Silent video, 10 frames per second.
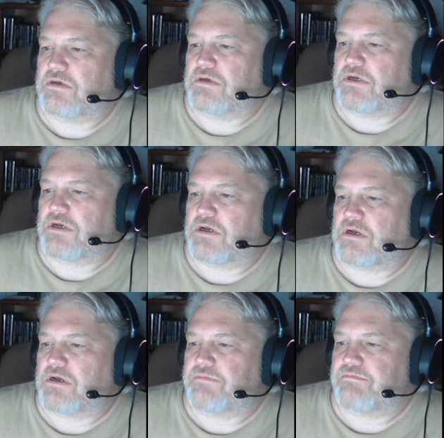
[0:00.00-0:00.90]

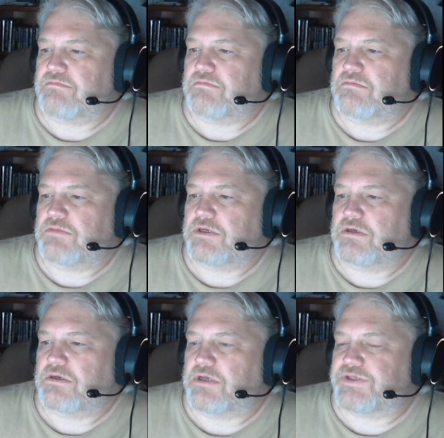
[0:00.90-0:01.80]
um,
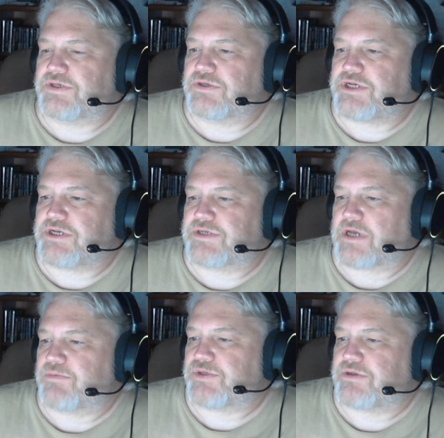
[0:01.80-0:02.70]
it's a
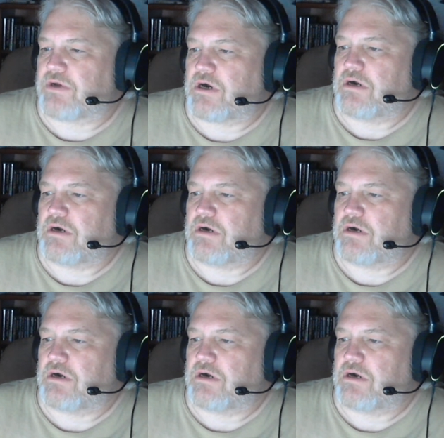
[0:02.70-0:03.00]
G-type star.